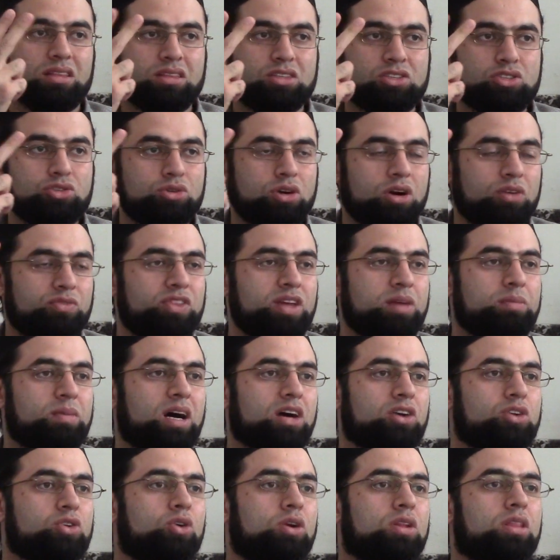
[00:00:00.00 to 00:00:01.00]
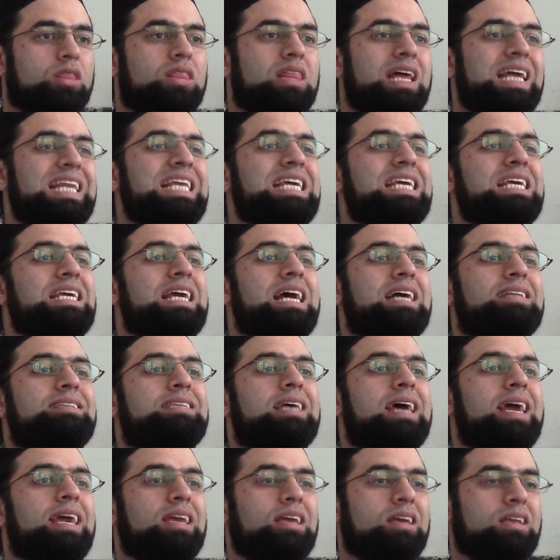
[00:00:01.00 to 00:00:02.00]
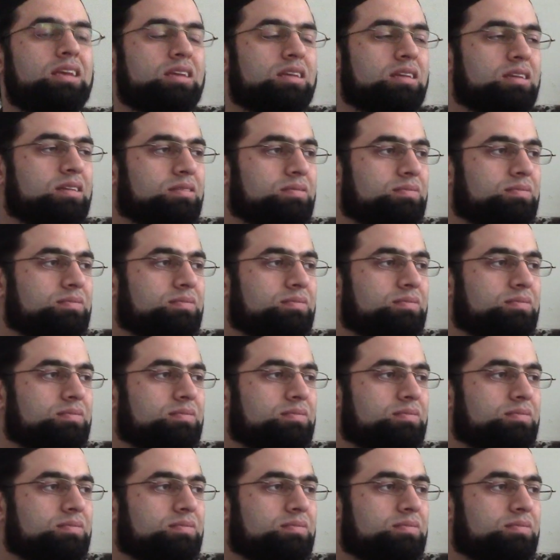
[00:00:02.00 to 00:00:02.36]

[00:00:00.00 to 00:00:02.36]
2 of them are called thaniyatayn.